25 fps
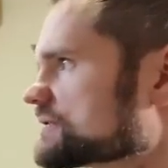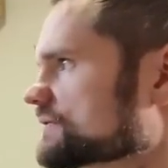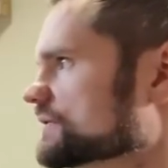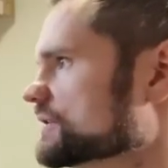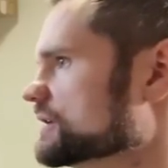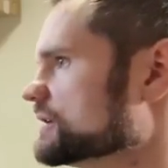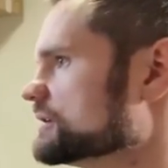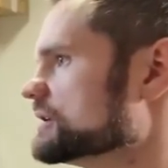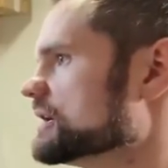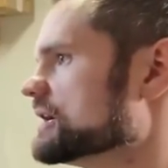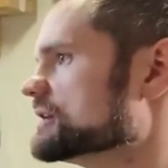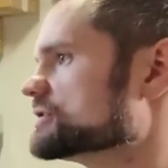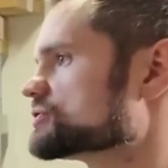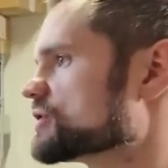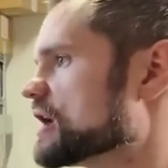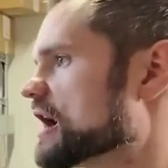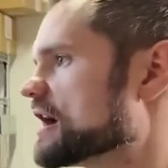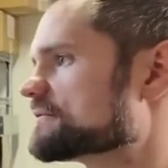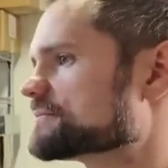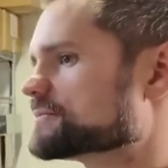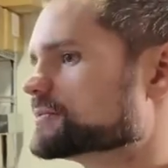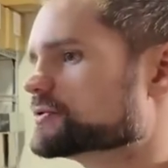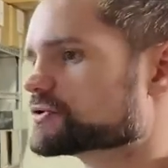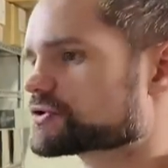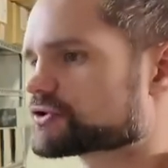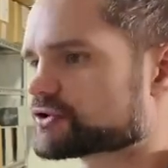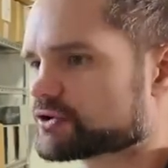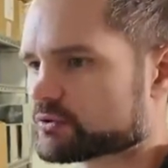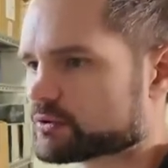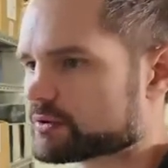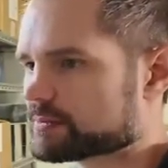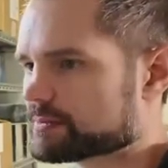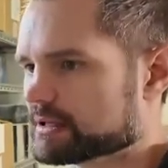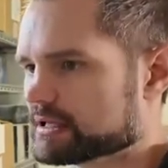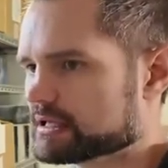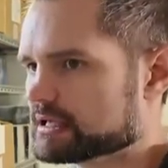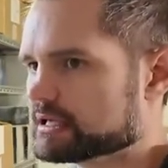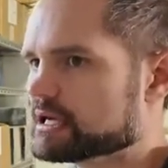of a draft booster would
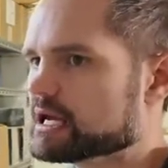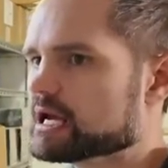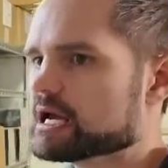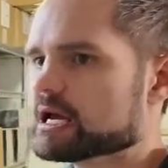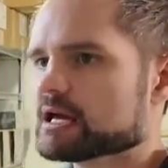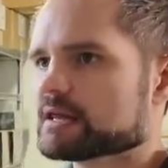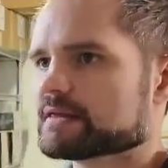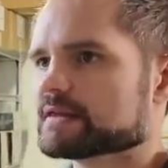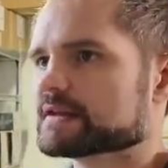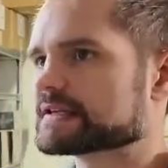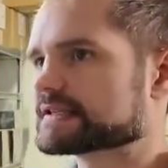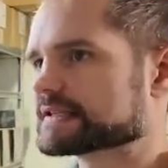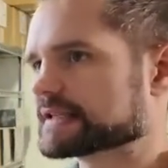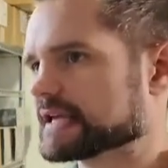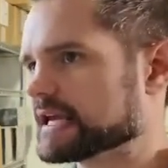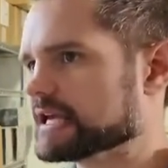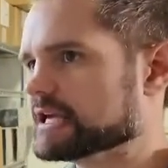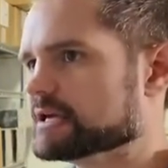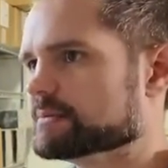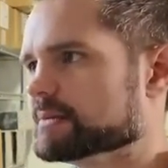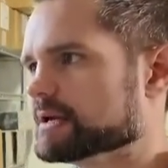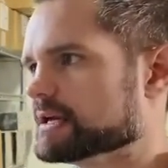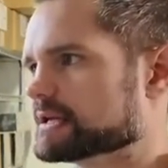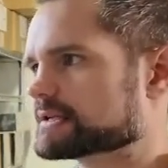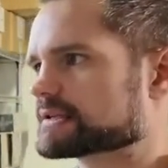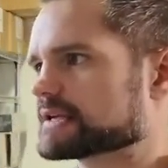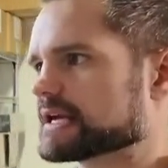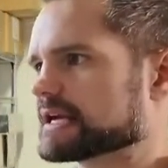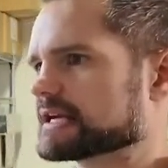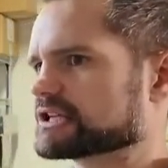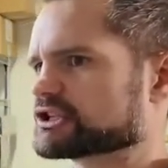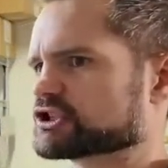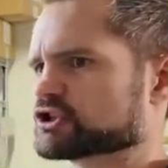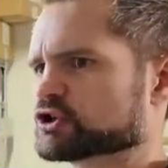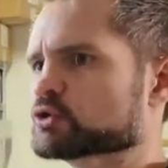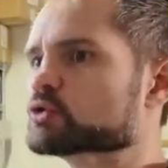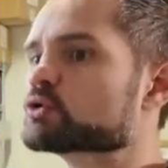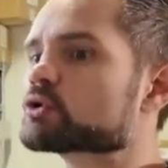be the same as
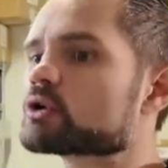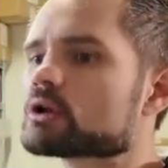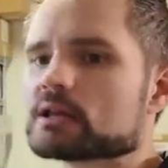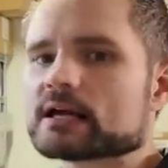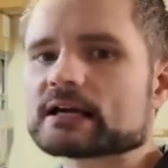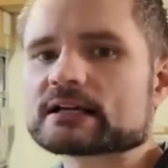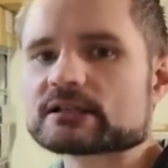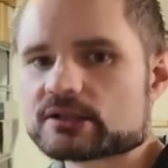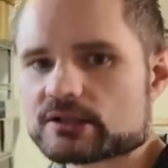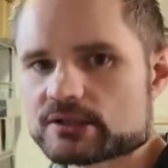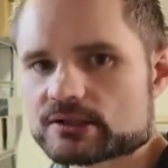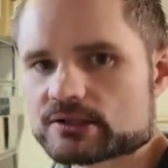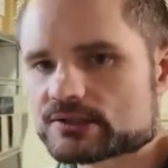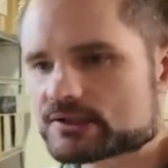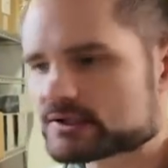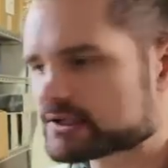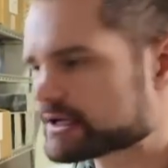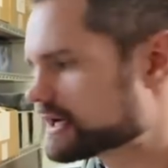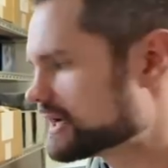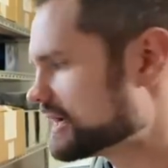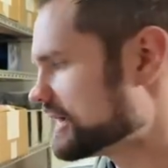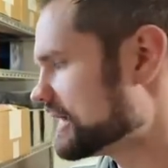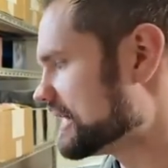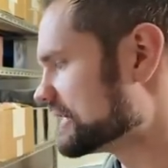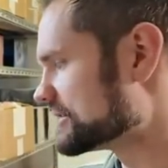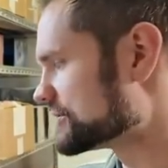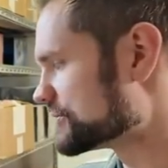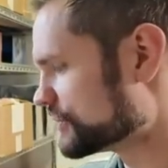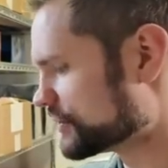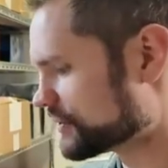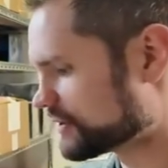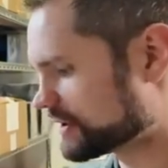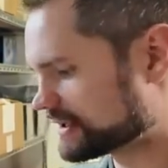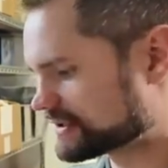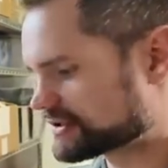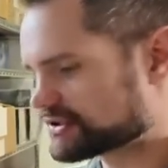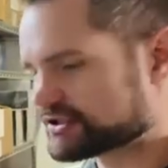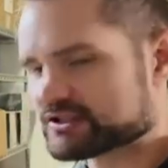like 2 collectors, and 2
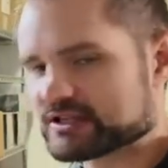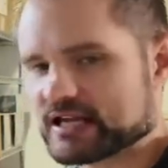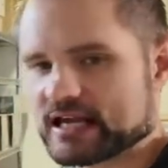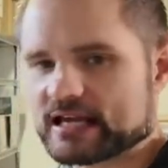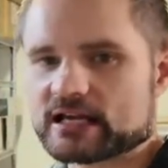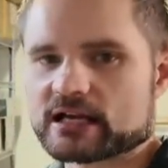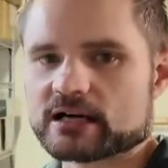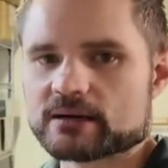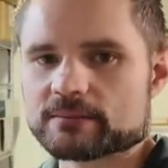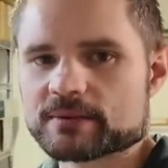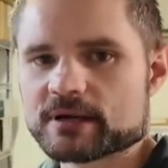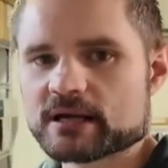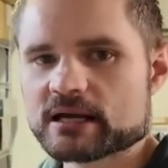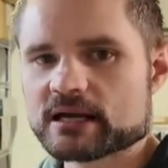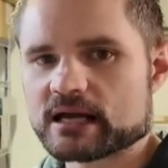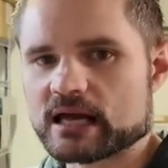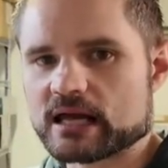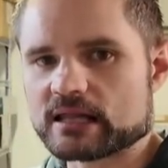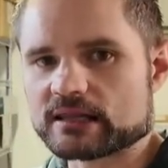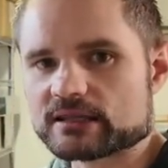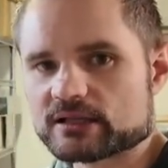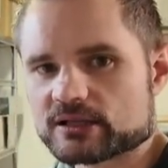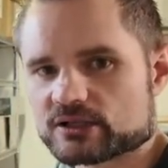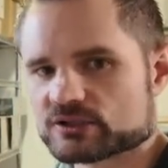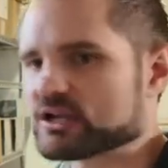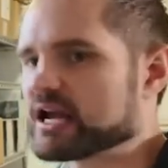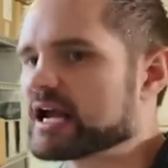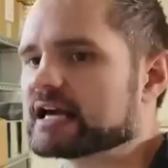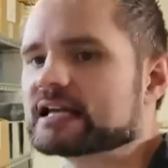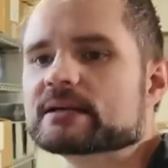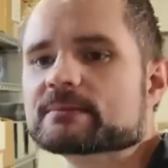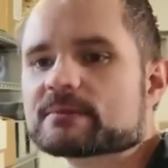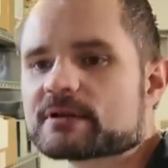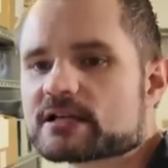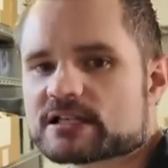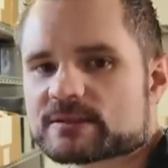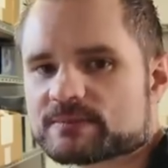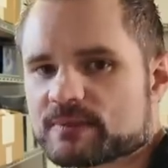collectors take up a little tiny
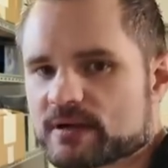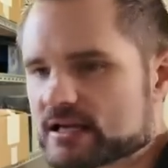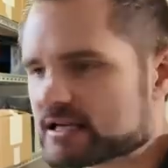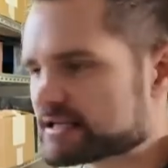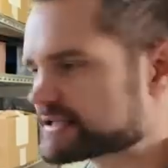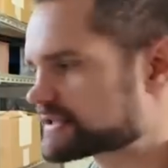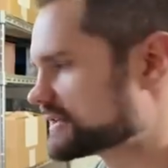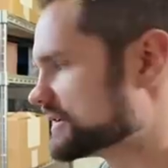bit of space,